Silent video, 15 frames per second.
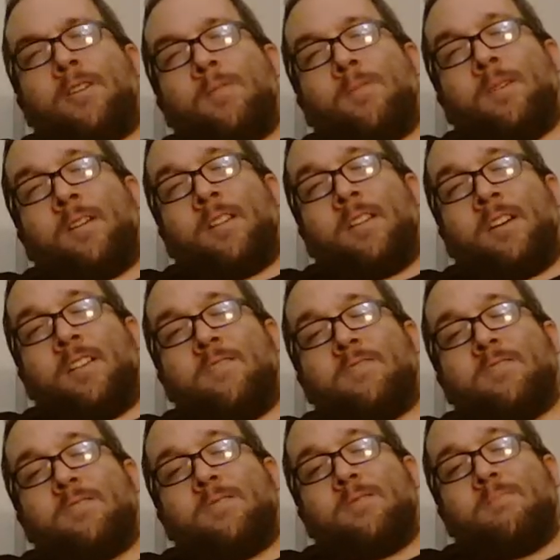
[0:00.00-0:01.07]
Marley, One Love,
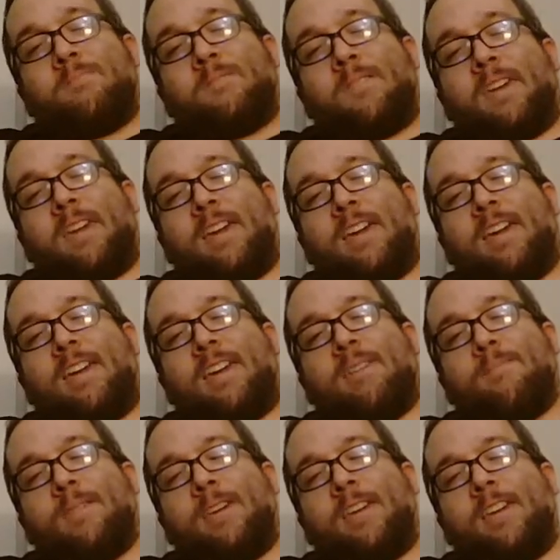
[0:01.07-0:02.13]
so
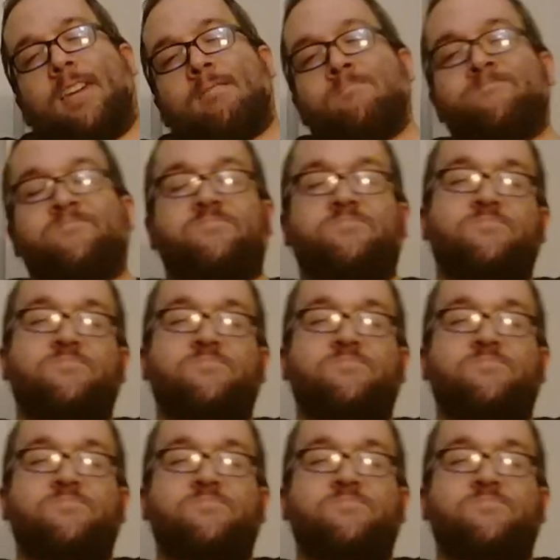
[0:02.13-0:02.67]
yay me.